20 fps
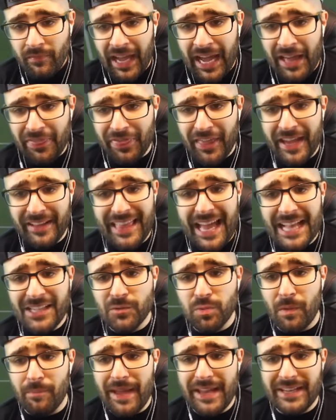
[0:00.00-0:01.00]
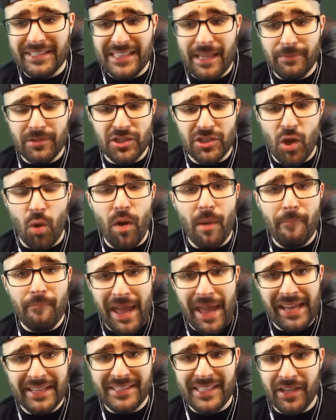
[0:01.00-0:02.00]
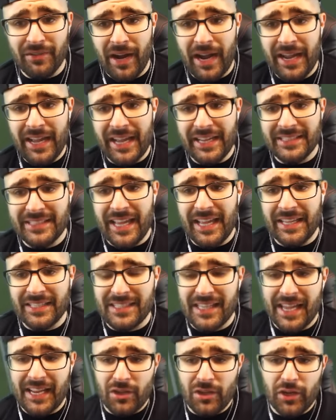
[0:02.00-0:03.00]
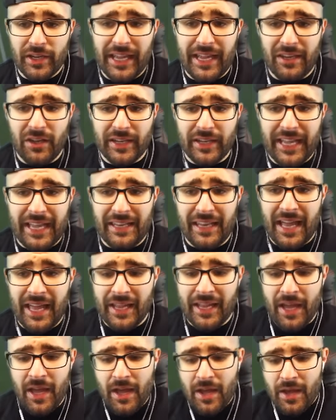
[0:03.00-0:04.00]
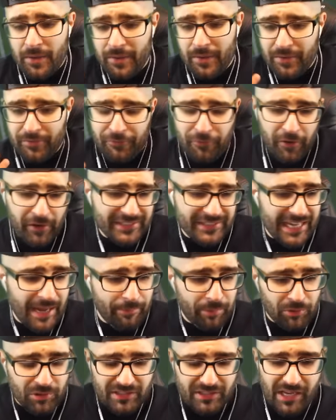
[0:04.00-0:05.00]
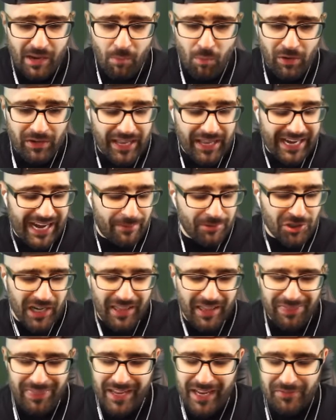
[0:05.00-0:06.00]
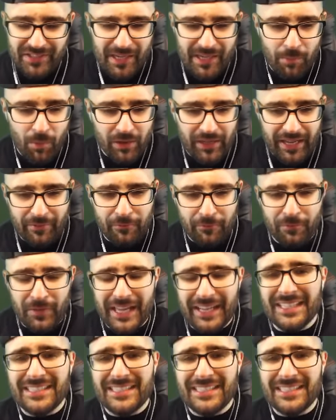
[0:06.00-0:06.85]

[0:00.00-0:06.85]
I think that's what makes them so amazing, right? Is is like look at look at like, for example, someone like I'm trying to think of someone like like